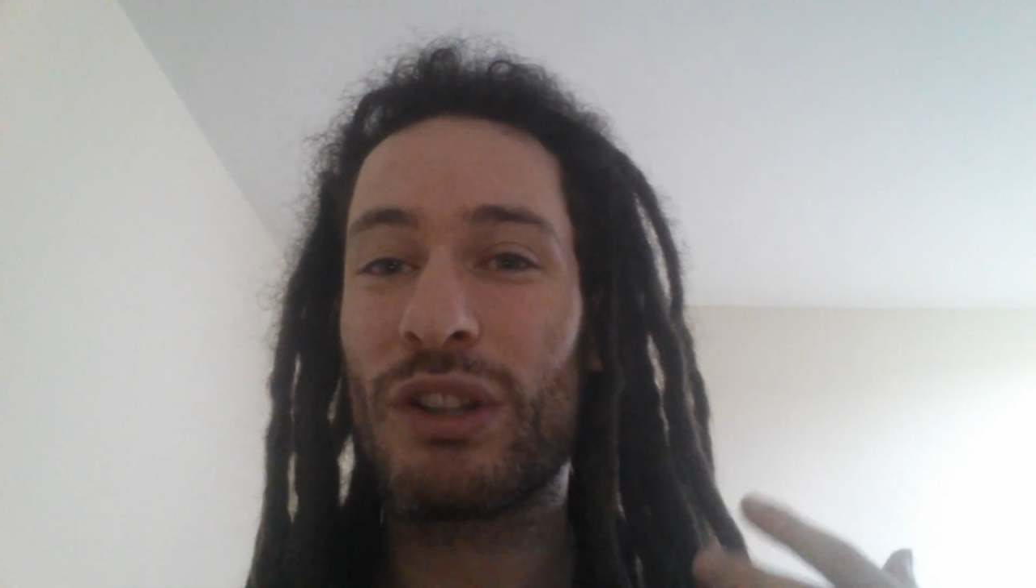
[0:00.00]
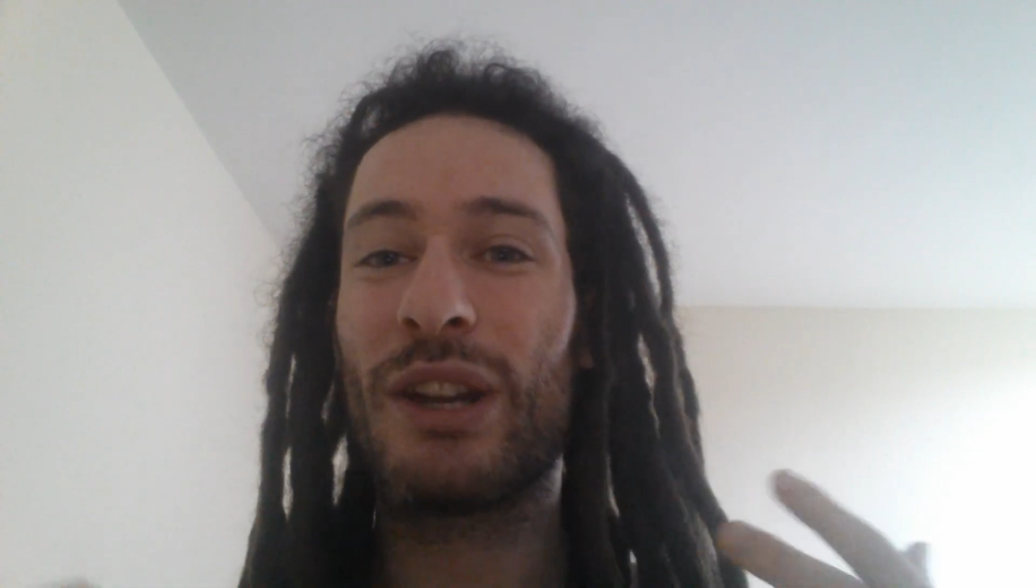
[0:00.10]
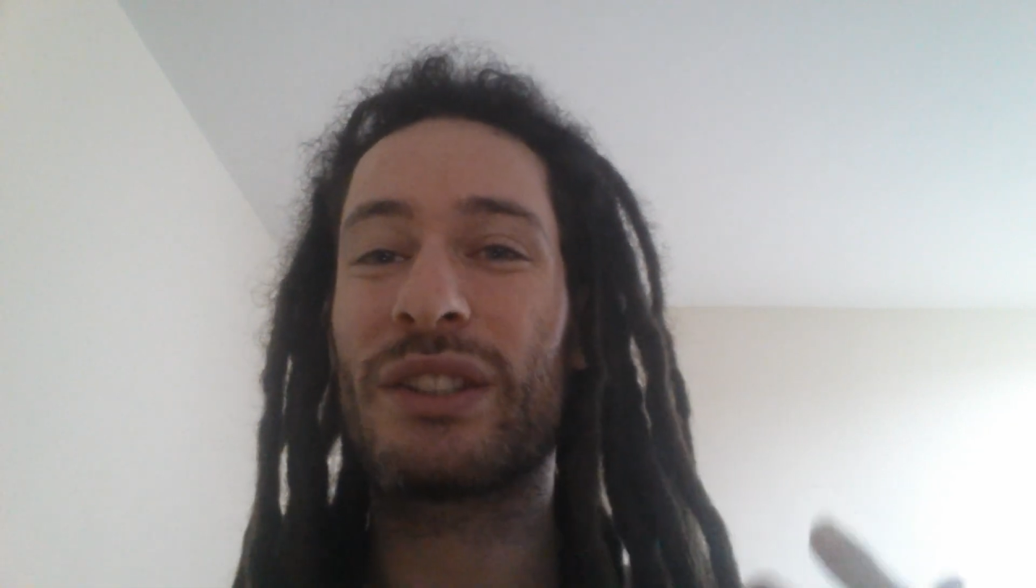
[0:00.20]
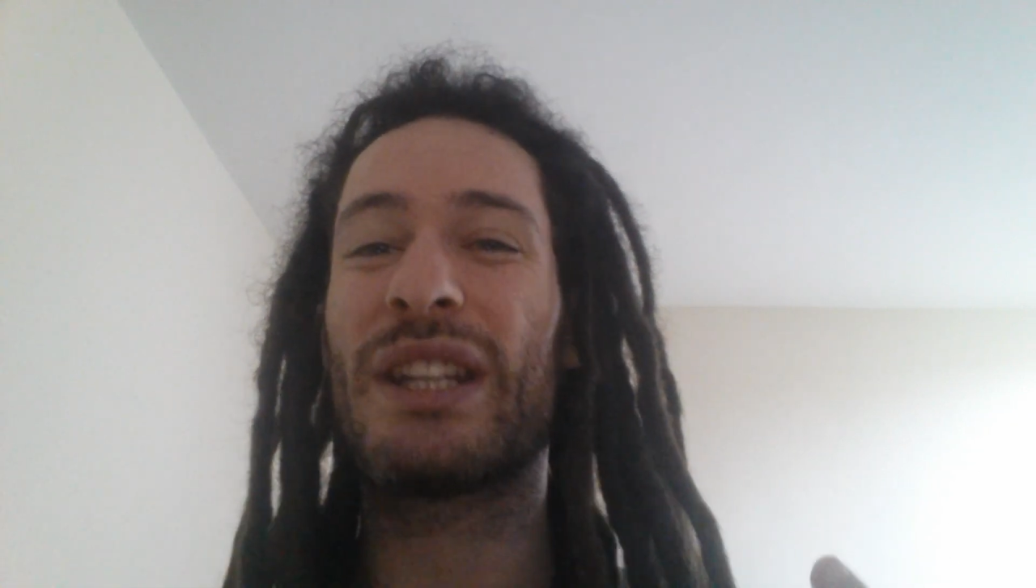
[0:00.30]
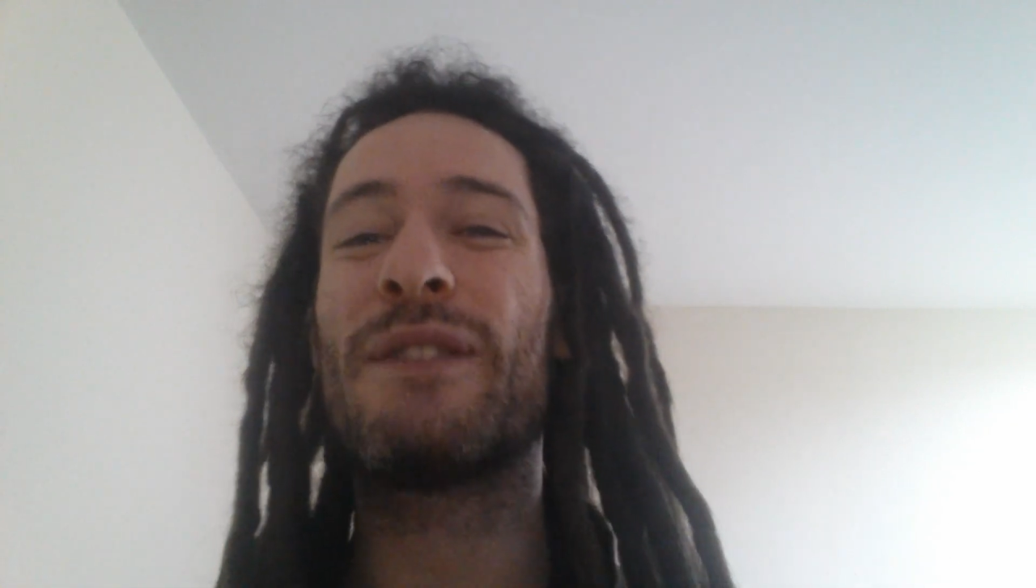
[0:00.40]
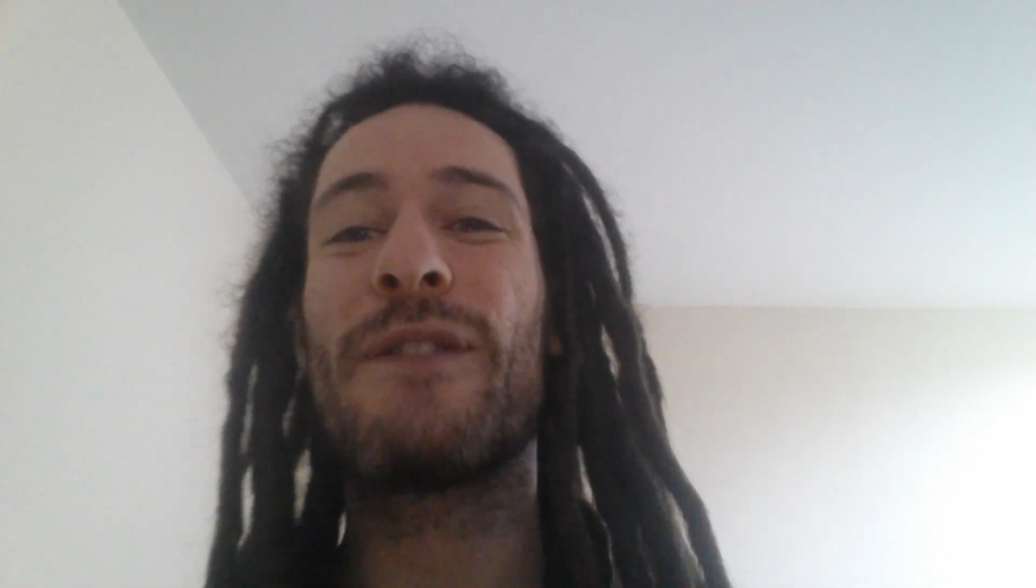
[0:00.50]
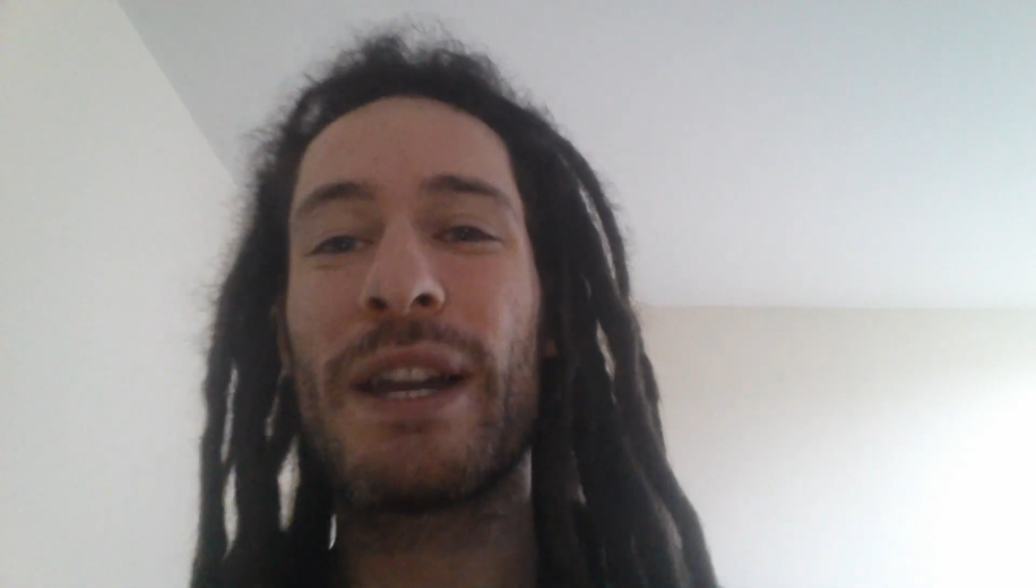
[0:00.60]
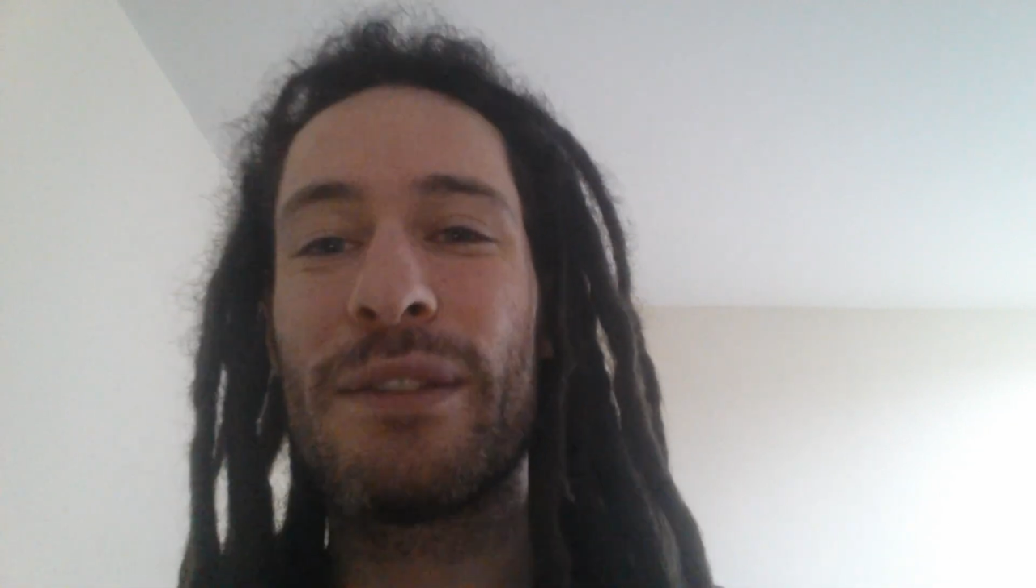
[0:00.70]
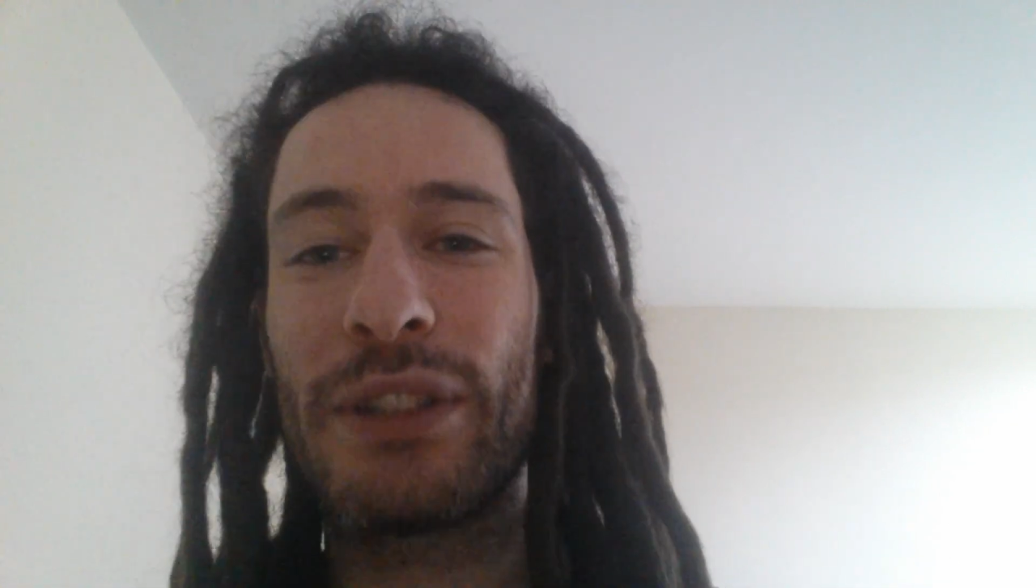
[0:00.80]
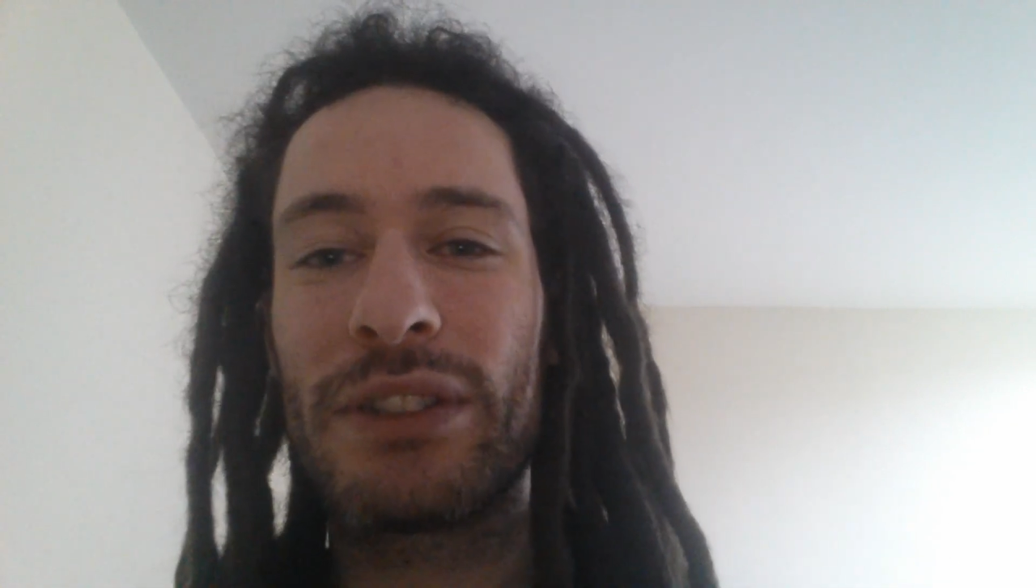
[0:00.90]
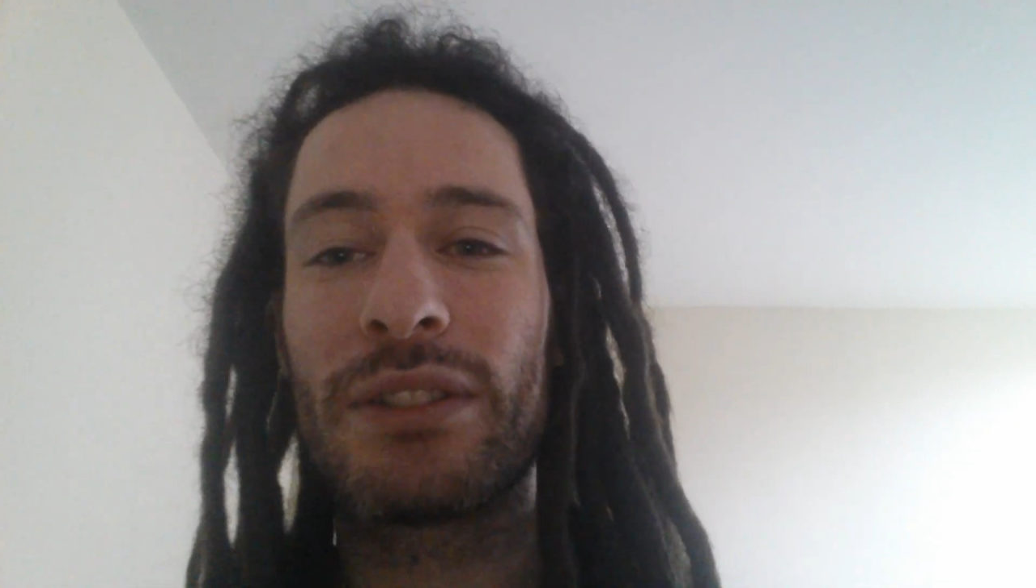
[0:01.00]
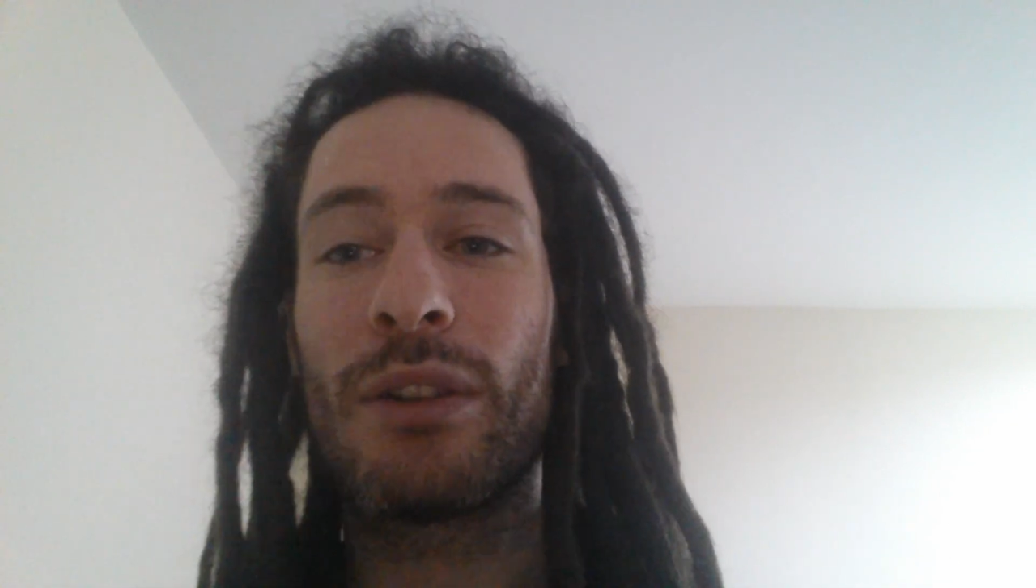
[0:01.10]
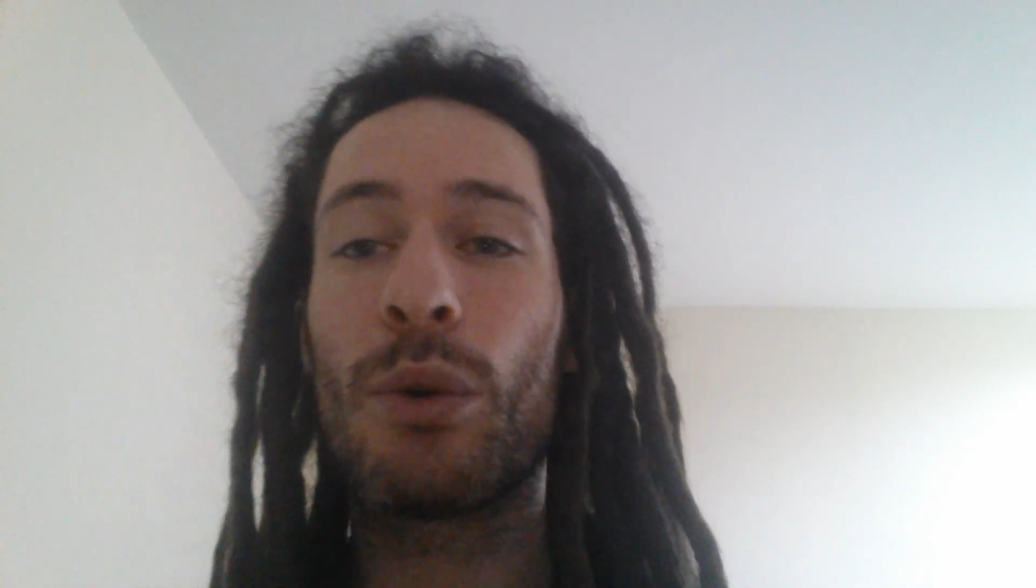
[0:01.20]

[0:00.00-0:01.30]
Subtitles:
dreadlocks any favours,